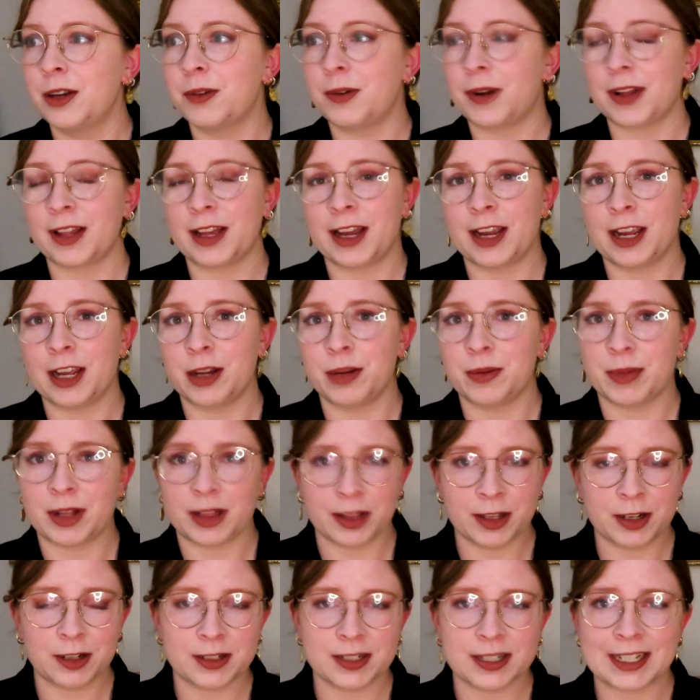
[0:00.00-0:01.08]
While I am a
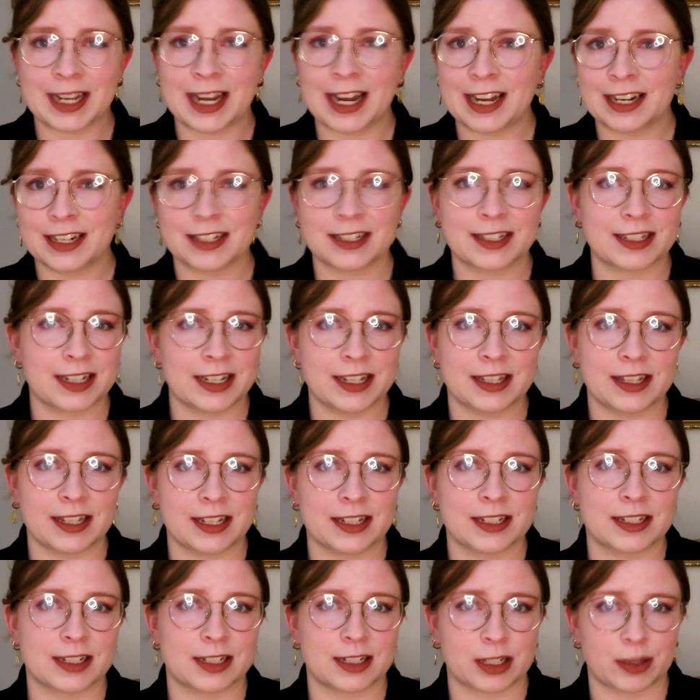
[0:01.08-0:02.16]
little sad to see
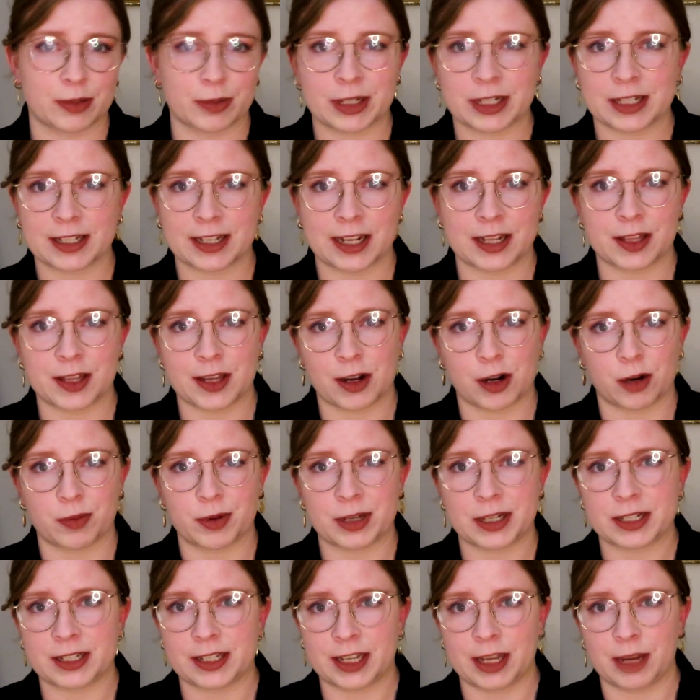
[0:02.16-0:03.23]
these exhibits at the
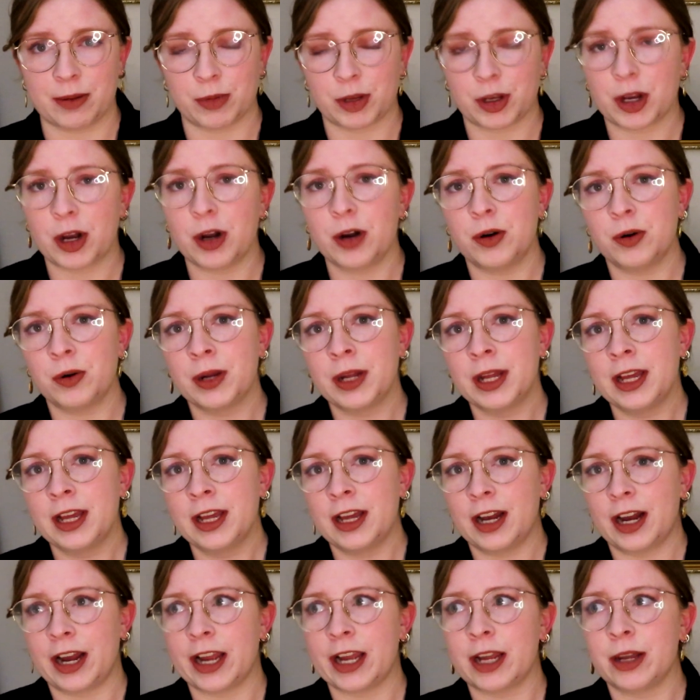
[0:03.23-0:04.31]
RBCM go,
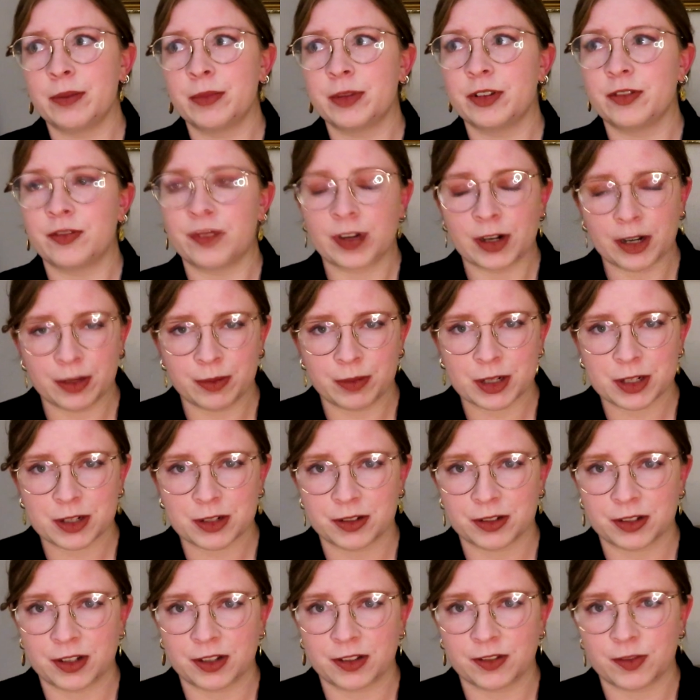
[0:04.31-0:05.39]
I am very much
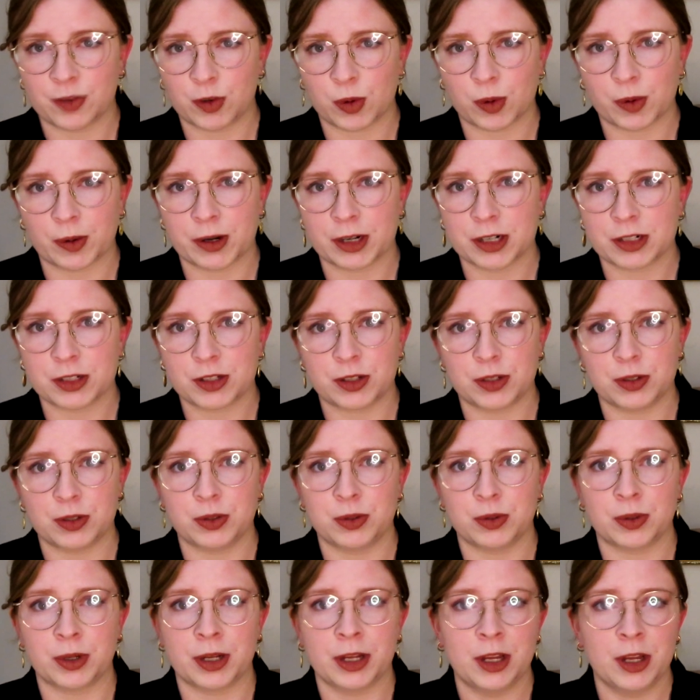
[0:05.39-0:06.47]
looking forward
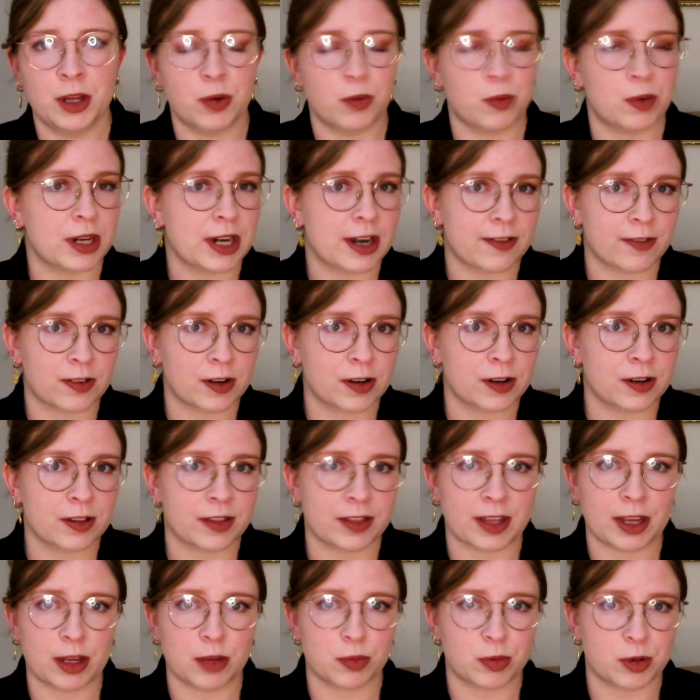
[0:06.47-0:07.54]
to whatever
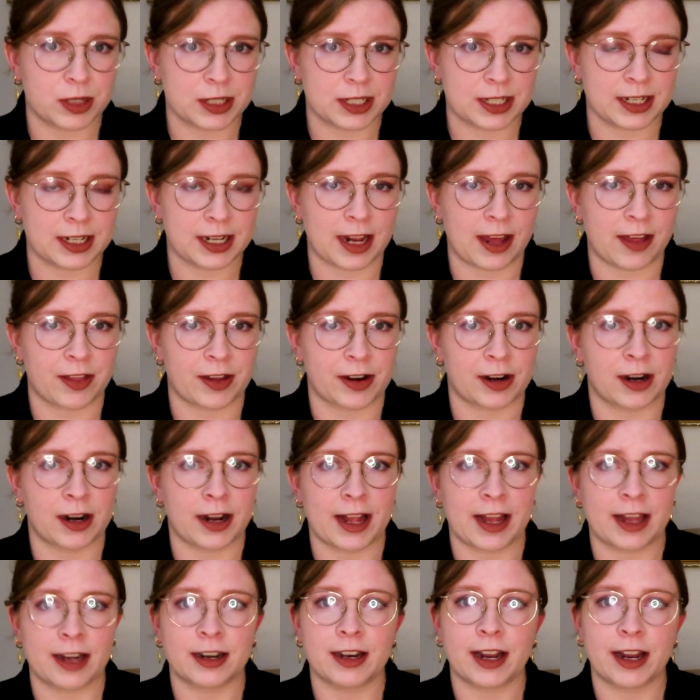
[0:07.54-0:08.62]
they put together,
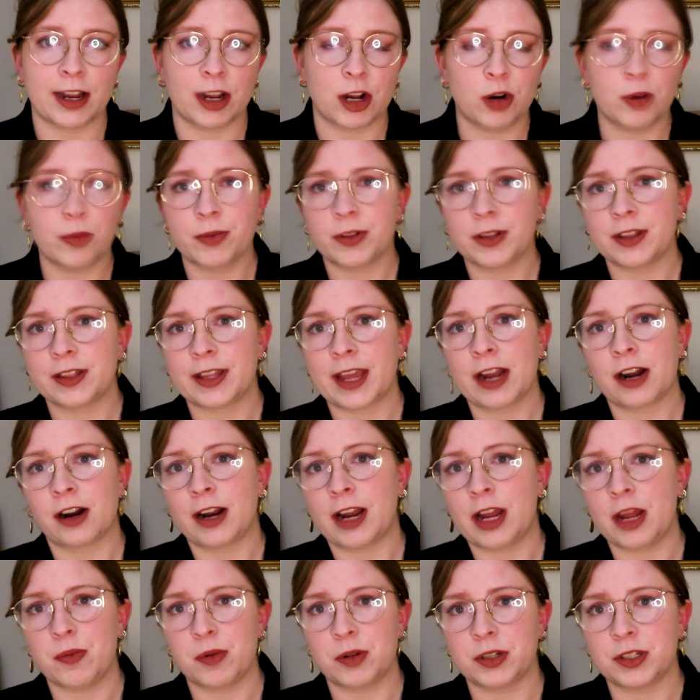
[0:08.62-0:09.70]
and I hope that they are
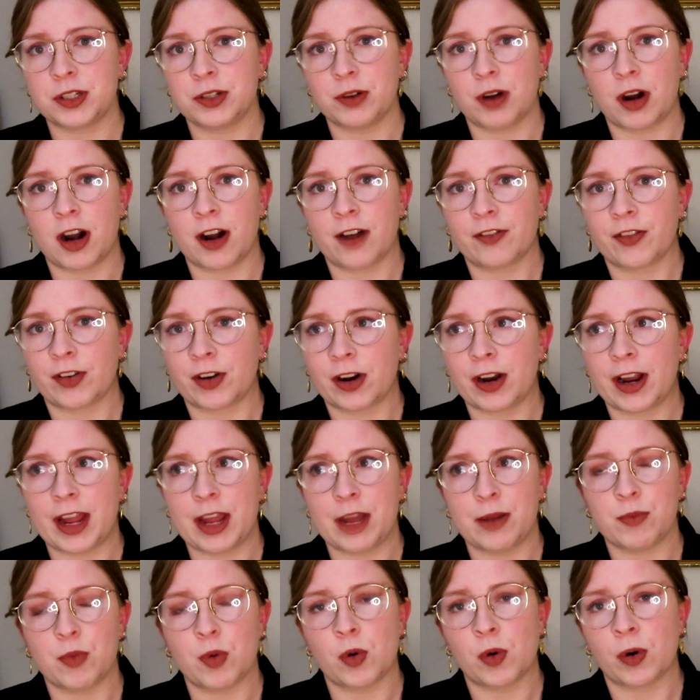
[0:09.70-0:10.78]
able to offer
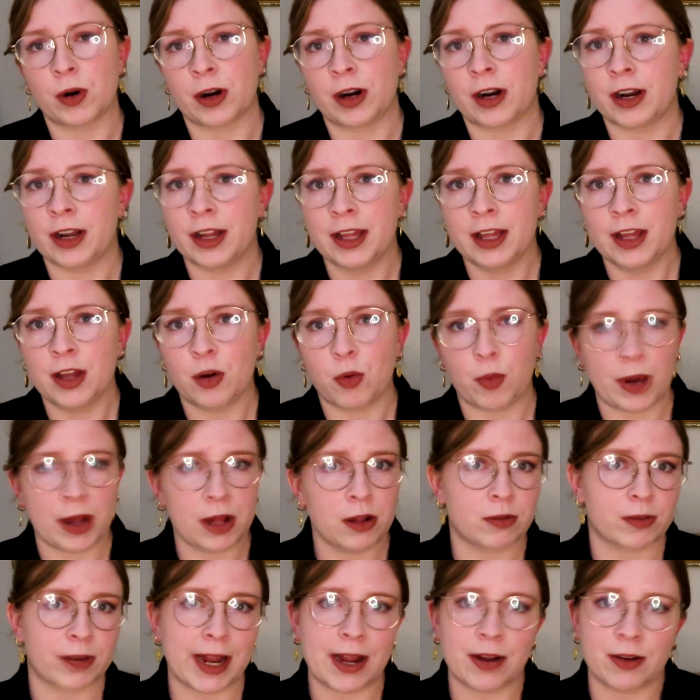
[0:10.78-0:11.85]
a more
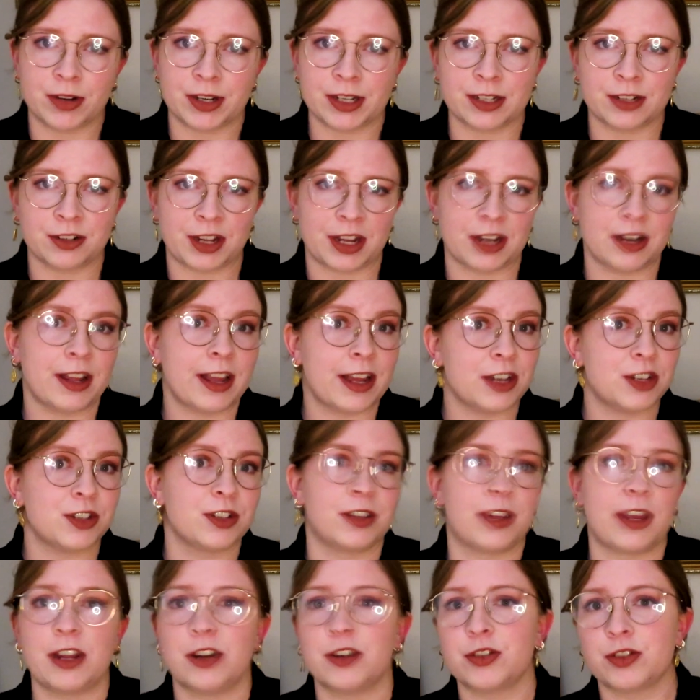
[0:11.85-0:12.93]
well-rounded and
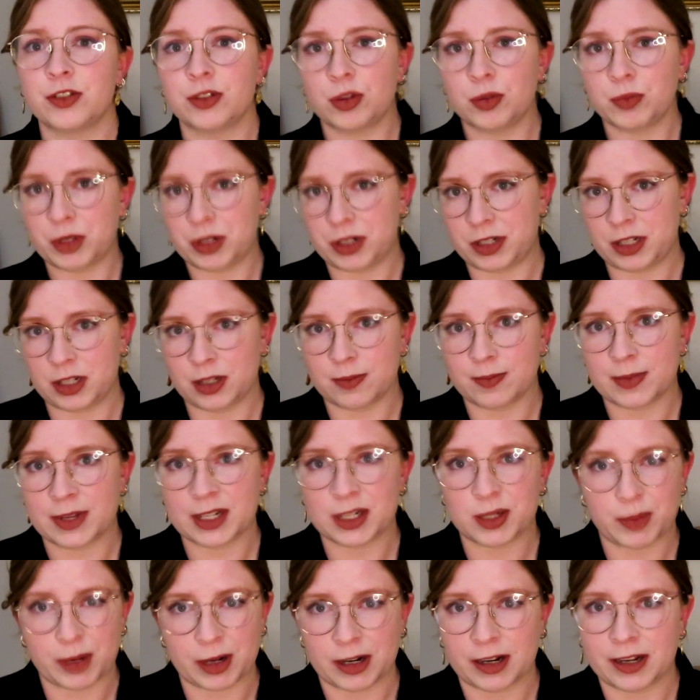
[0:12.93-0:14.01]
educational museum
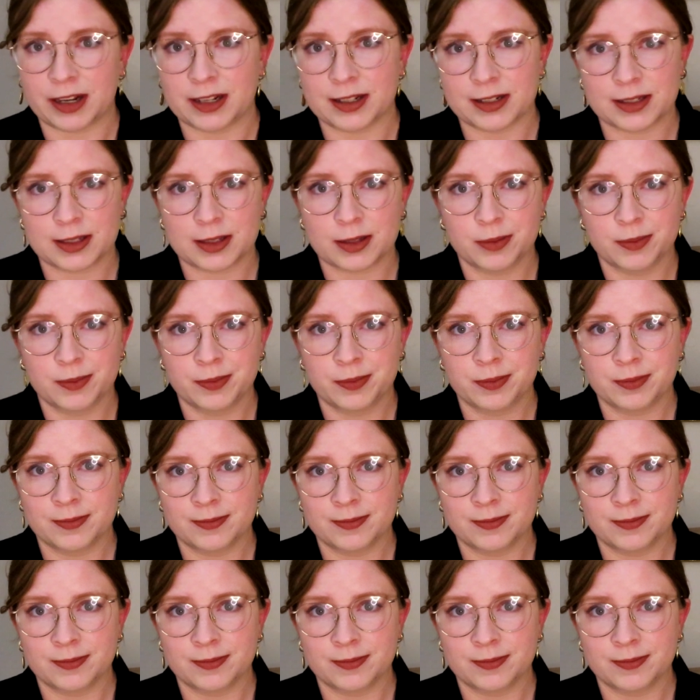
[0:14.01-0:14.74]
experience.